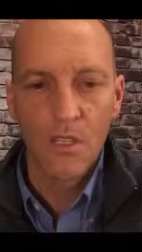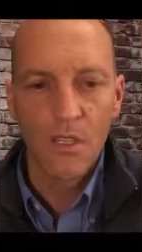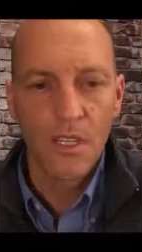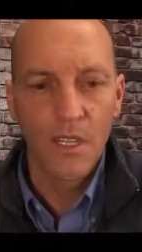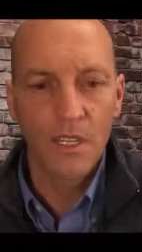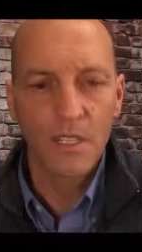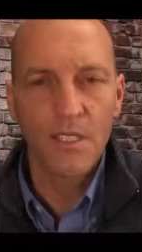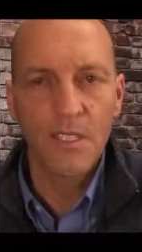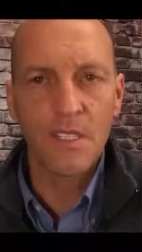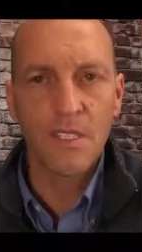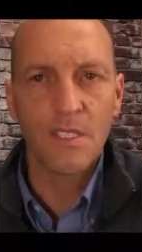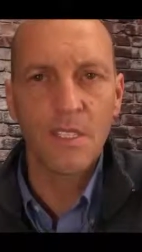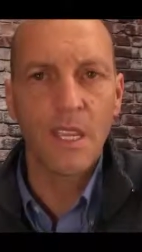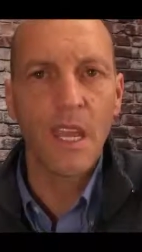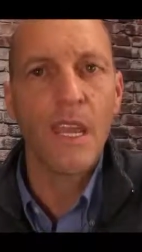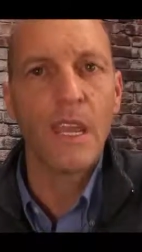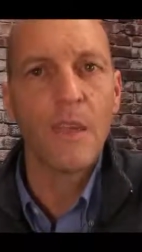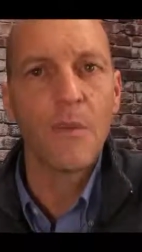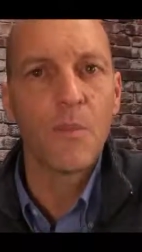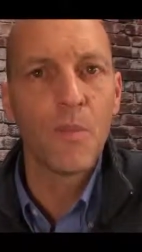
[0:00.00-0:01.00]
Does this
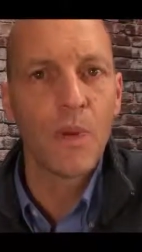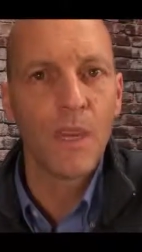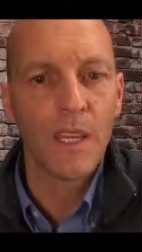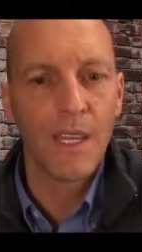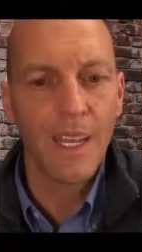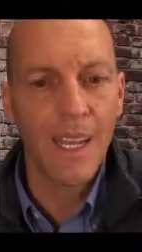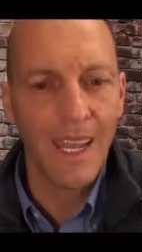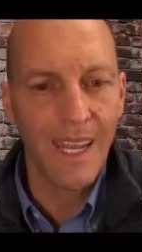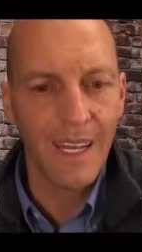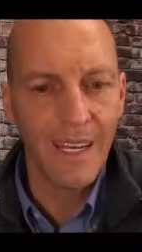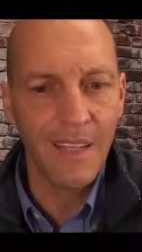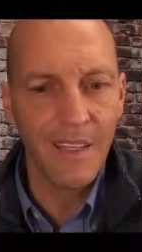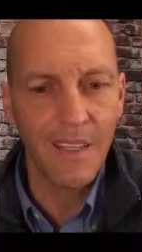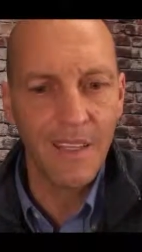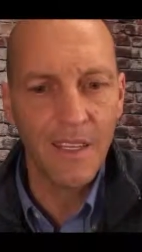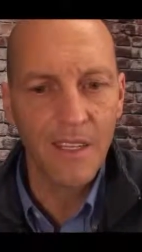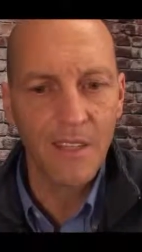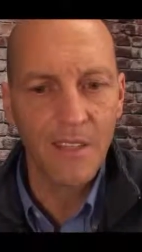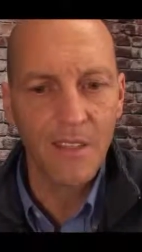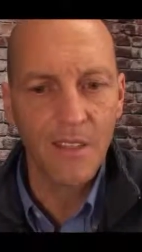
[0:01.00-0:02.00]
tank bring
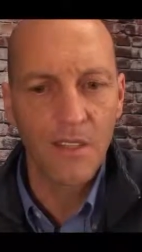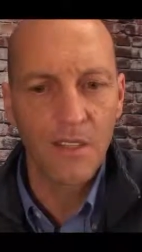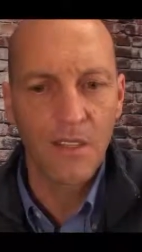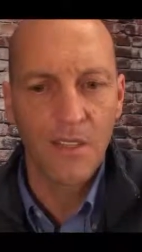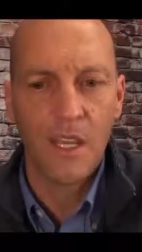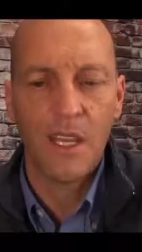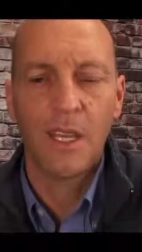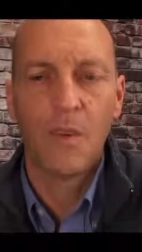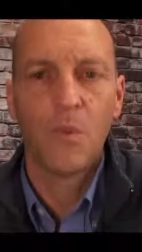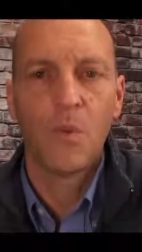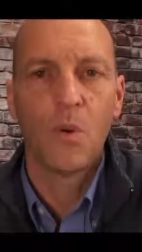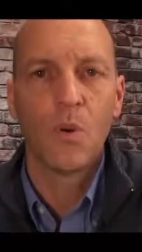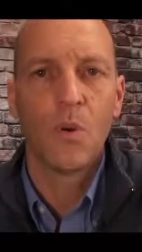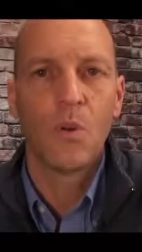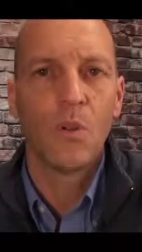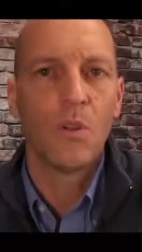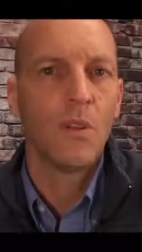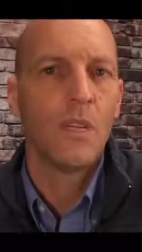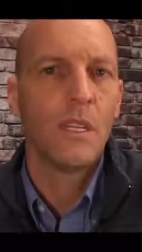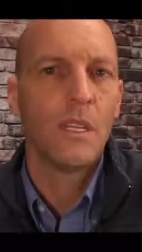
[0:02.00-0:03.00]
anything to the
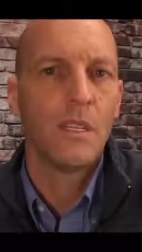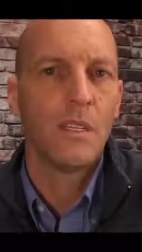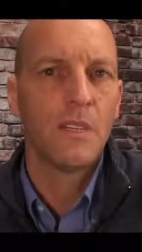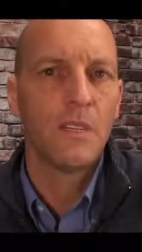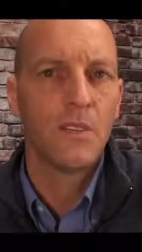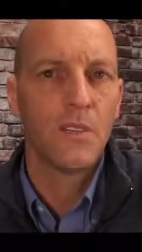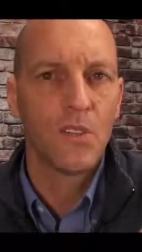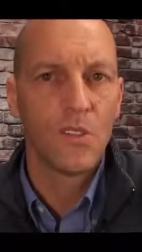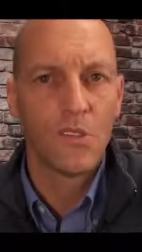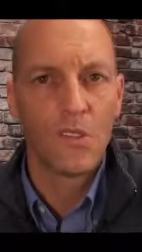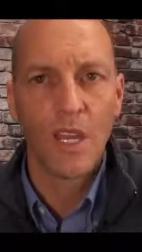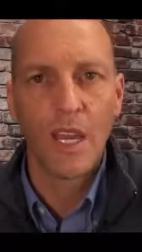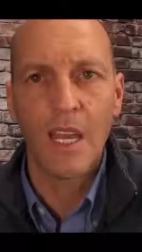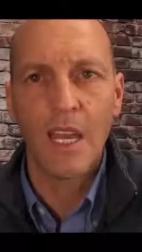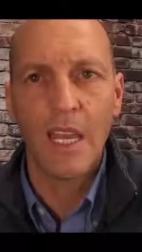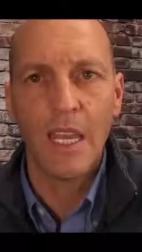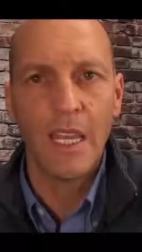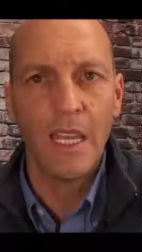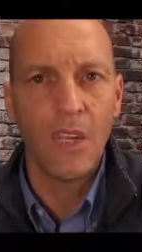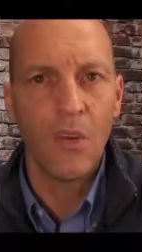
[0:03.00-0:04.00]
table in
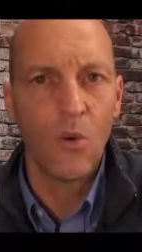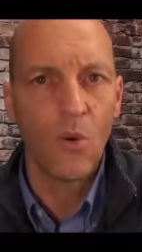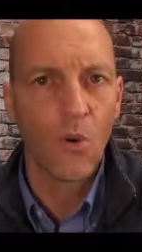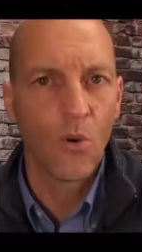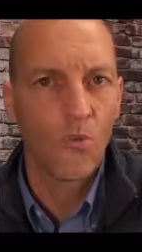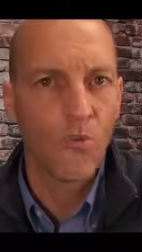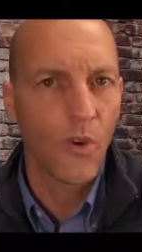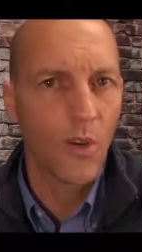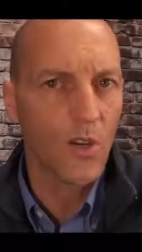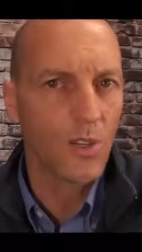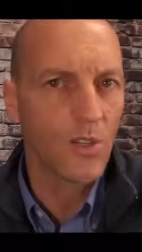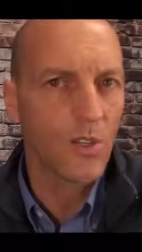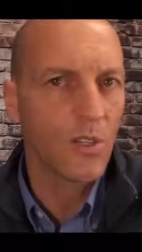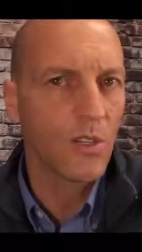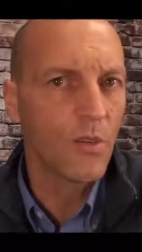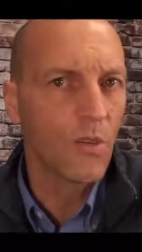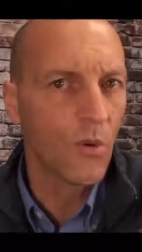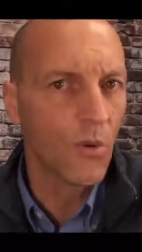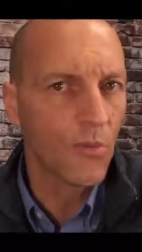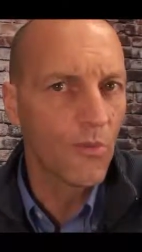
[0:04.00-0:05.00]
design or
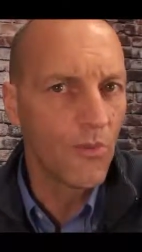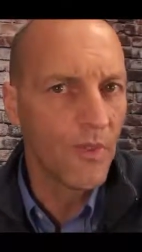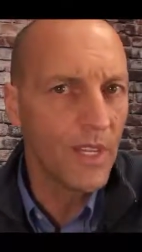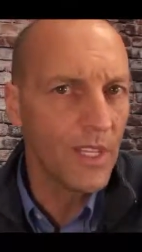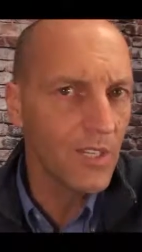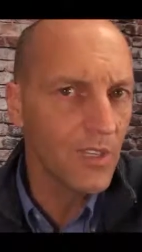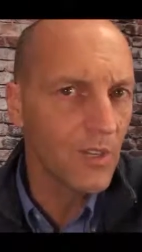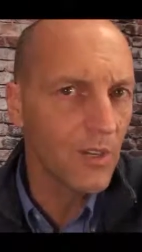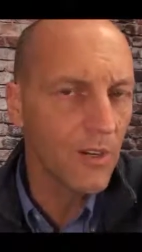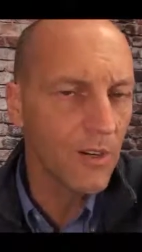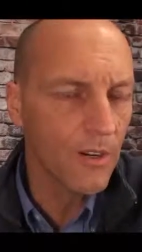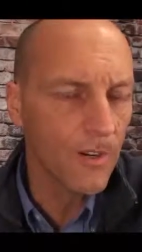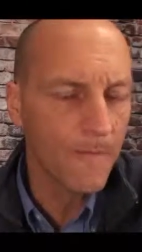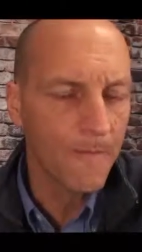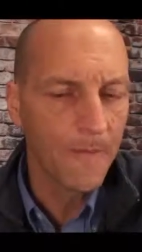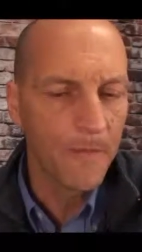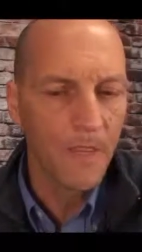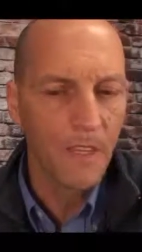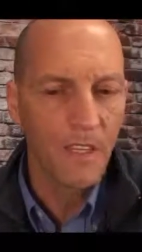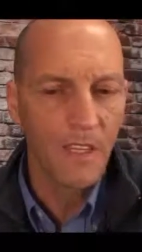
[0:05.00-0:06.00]
function or feature
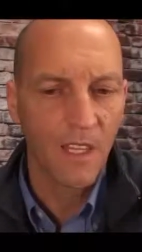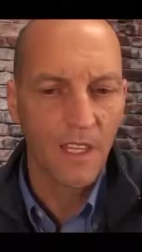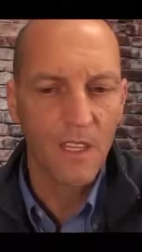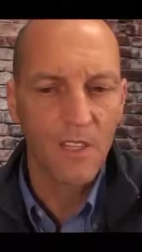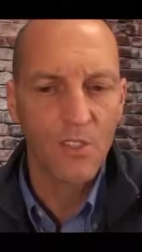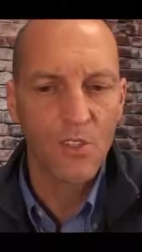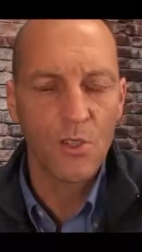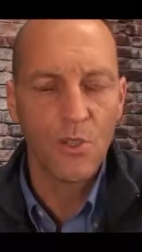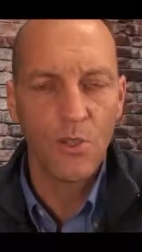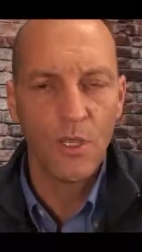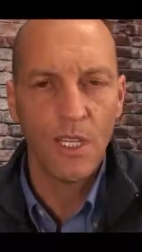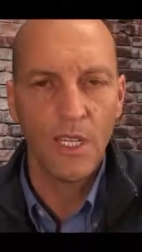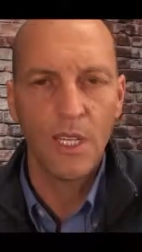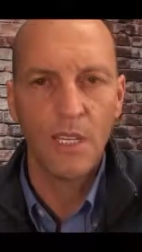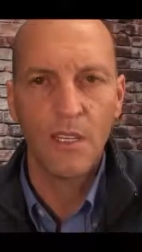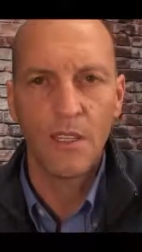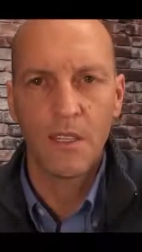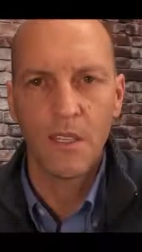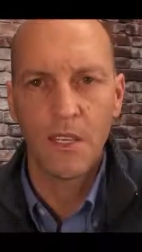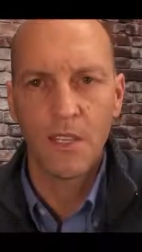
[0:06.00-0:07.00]
that is
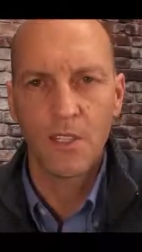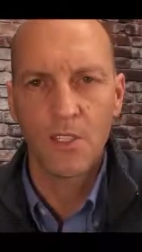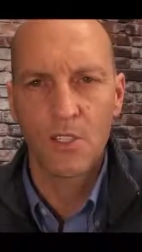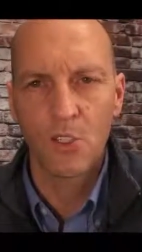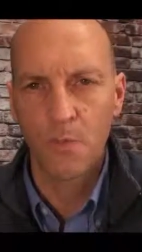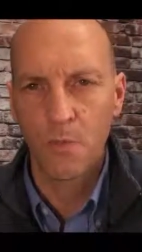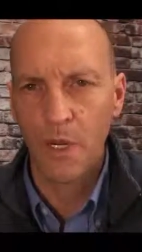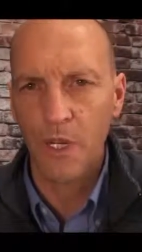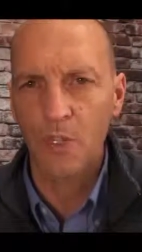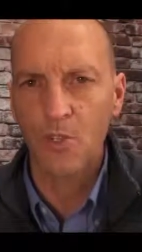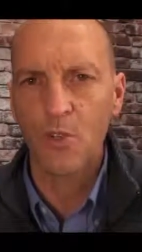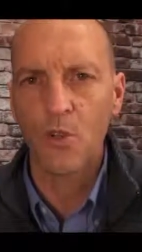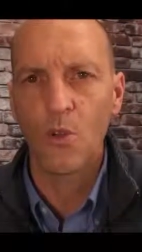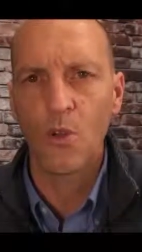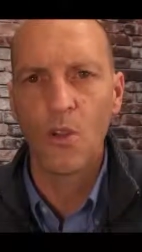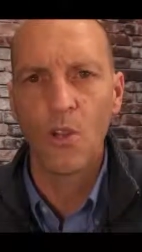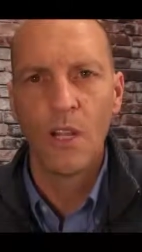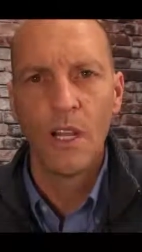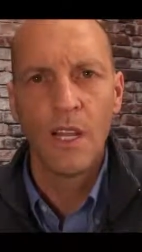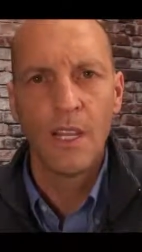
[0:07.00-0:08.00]
unique, that is
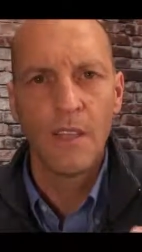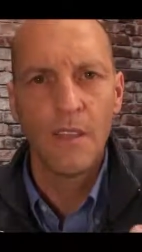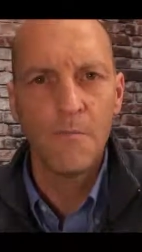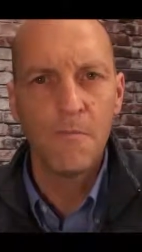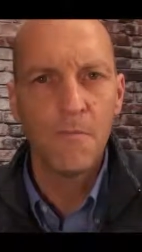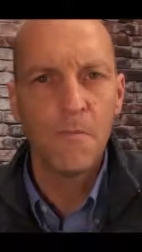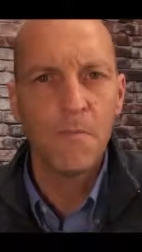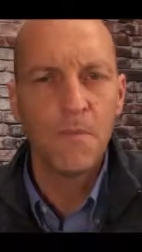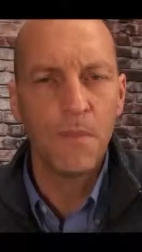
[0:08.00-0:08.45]
special, that,